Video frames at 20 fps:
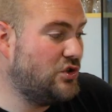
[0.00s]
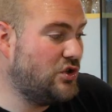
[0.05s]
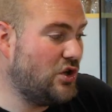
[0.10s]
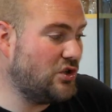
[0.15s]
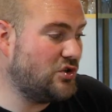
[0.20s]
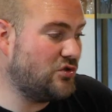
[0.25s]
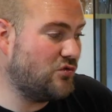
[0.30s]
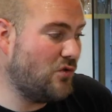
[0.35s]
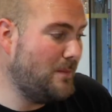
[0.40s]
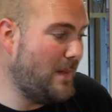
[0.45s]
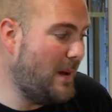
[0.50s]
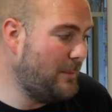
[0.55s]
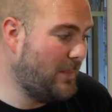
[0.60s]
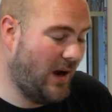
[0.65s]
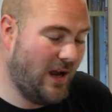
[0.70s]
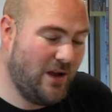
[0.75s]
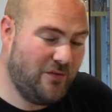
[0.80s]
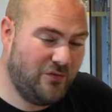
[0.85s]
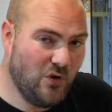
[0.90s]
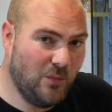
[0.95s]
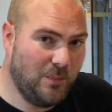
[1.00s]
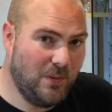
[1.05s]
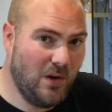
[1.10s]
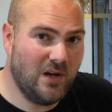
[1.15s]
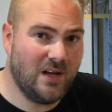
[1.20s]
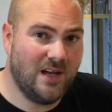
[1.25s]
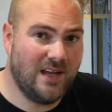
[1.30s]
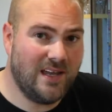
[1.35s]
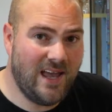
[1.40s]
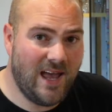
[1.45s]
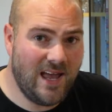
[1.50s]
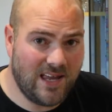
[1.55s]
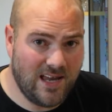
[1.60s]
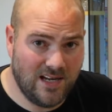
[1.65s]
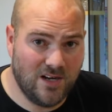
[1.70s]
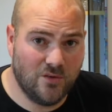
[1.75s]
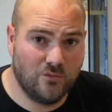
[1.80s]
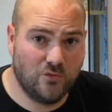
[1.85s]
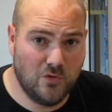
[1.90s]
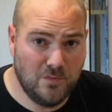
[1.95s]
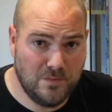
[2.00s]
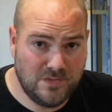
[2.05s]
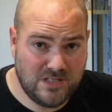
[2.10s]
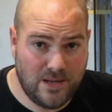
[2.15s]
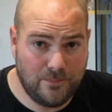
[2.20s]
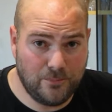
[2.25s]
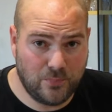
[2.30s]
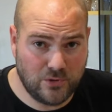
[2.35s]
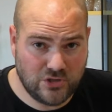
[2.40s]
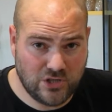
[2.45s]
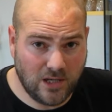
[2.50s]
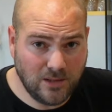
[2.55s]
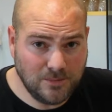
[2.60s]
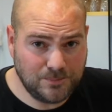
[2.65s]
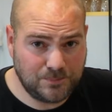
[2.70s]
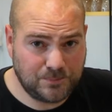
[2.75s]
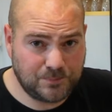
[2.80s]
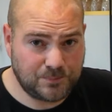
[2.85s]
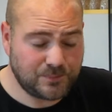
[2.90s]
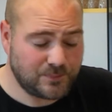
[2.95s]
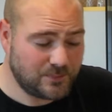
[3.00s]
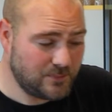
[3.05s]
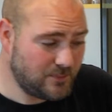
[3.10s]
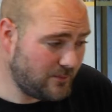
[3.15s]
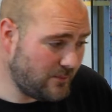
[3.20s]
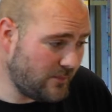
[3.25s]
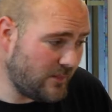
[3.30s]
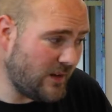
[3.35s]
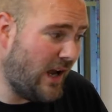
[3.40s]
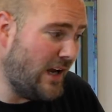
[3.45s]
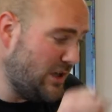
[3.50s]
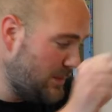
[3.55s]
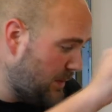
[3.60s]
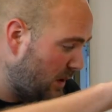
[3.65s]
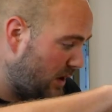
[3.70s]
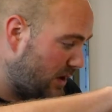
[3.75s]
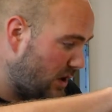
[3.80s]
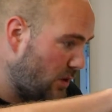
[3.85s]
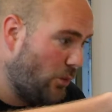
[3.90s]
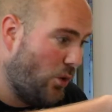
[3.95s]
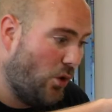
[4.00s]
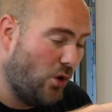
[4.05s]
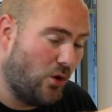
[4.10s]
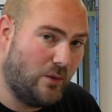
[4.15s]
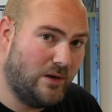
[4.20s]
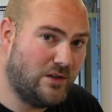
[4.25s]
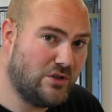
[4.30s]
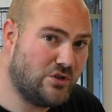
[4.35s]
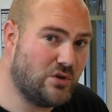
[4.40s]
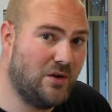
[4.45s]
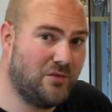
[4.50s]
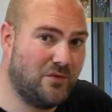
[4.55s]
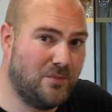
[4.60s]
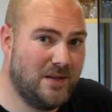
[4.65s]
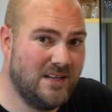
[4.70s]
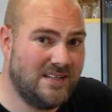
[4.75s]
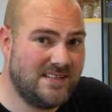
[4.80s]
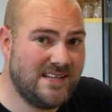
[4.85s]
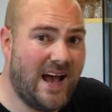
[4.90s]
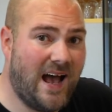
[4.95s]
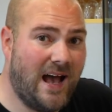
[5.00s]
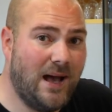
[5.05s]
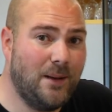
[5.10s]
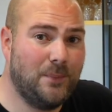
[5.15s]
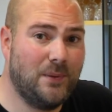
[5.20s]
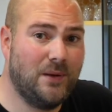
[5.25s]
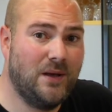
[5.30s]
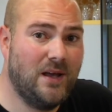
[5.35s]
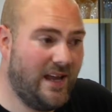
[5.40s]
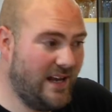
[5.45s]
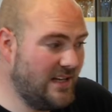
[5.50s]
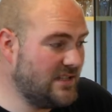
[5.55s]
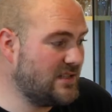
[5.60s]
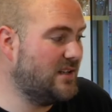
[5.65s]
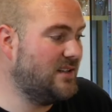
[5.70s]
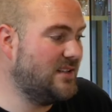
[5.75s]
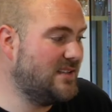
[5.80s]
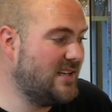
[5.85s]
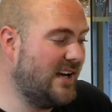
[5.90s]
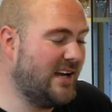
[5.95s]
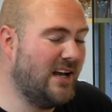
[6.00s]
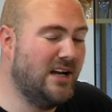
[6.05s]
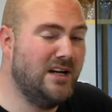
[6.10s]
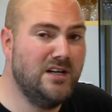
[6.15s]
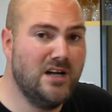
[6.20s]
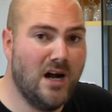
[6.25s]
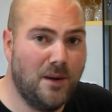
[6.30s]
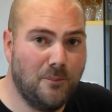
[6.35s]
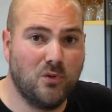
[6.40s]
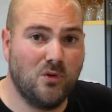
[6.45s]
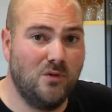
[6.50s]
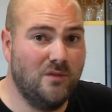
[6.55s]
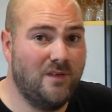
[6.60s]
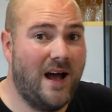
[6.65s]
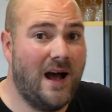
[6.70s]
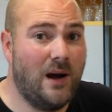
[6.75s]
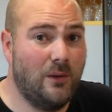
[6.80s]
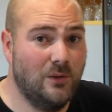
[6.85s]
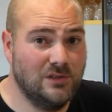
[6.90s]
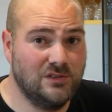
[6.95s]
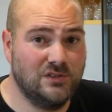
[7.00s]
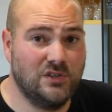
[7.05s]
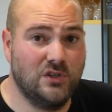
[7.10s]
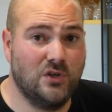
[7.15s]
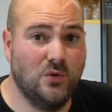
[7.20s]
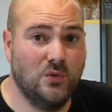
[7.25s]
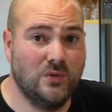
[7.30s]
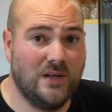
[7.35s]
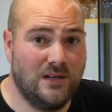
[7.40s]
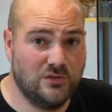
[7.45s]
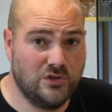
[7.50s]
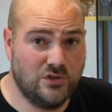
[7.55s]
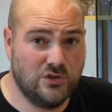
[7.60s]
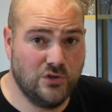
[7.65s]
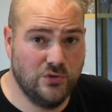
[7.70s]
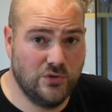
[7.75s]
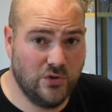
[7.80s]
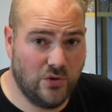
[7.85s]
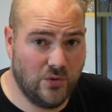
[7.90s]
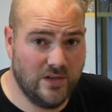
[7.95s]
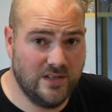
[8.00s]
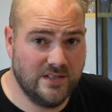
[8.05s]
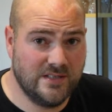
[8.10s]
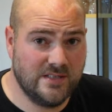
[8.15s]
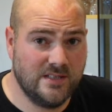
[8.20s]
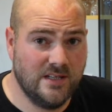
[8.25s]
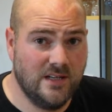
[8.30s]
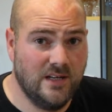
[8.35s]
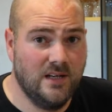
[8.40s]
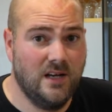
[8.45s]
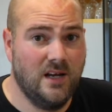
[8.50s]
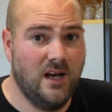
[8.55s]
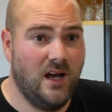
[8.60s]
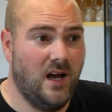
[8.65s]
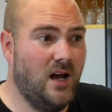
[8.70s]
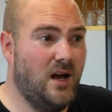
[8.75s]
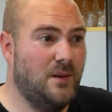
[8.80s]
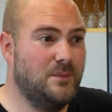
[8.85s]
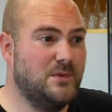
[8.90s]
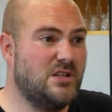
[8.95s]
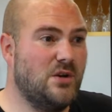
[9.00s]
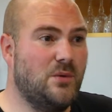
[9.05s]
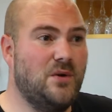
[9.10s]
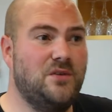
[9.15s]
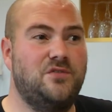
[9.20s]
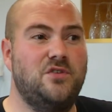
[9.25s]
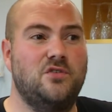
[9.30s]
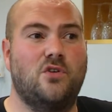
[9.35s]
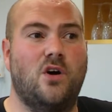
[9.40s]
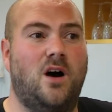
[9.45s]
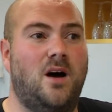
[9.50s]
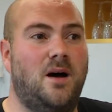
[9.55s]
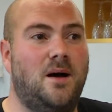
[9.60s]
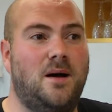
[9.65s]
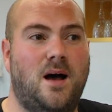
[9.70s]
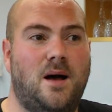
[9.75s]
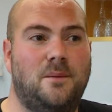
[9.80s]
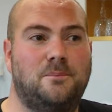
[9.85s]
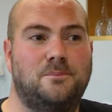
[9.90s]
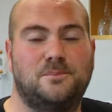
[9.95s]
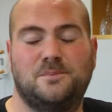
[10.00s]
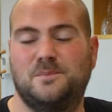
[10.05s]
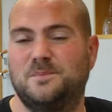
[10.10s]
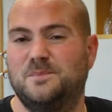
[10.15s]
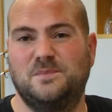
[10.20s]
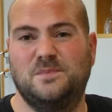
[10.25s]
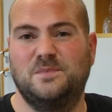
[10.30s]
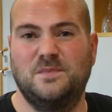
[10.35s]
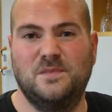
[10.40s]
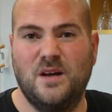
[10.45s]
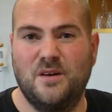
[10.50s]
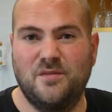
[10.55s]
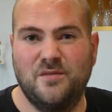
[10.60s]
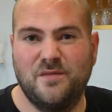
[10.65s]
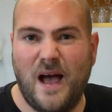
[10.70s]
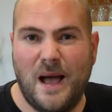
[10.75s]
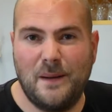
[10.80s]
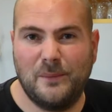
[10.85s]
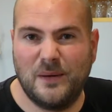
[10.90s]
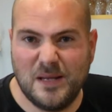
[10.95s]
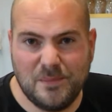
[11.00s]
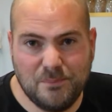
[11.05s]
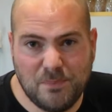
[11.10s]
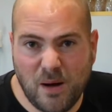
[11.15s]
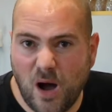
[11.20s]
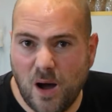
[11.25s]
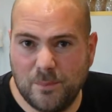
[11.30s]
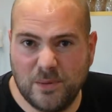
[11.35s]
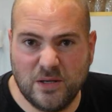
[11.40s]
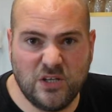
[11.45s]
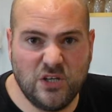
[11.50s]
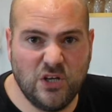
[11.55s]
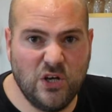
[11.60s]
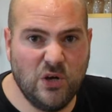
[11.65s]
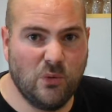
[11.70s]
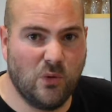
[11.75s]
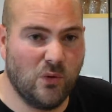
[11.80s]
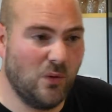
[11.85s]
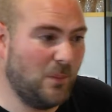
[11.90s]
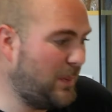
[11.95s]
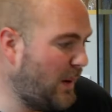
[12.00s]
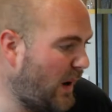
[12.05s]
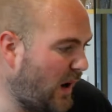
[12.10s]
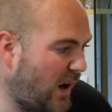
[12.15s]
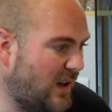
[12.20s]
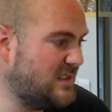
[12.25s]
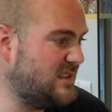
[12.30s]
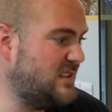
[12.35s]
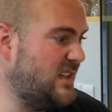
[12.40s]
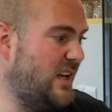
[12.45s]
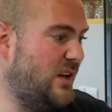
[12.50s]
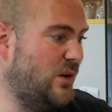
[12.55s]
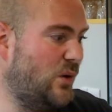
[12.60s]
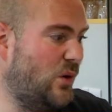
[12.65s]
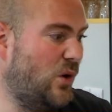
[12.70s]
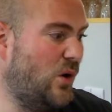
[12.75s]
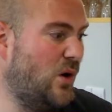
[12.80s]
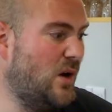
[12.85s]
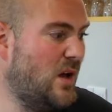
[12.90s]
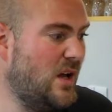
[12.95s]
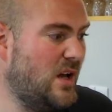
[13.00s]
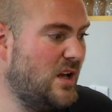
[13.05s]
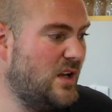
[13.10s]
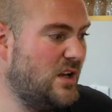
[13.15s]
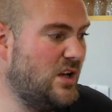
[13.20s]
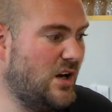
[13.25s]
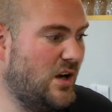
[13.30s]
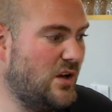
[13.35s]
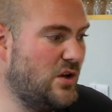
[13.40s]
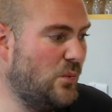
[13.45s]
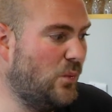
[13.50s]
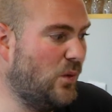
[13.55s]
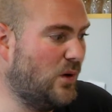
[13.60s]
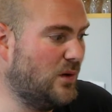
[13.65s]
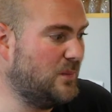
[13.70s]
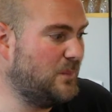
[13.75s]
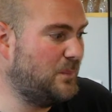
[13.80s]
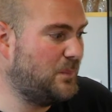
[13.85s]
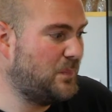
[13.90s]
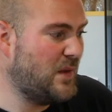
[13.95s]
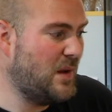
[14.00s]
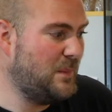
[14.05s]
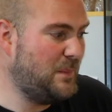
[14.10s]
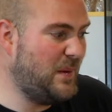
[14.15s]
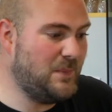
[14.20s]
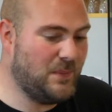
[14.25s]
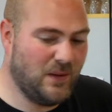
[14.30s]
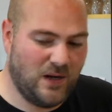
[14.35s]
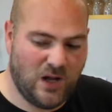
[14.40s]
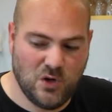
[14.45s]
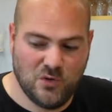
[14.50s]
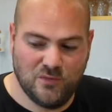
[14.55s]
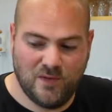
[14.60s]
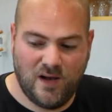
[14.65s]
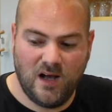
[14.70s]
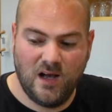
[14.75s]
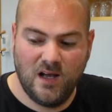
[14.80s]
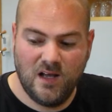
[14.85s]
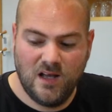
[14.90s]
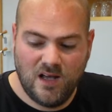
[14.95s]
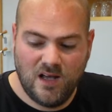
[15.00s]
Just remember, if you're putting a keg in at room temperature and you're putting your water in straight from your tap, it's going to take a number of hours to cool down to 2 degrees. So if you've got a family barbecue or a party, or you want people over,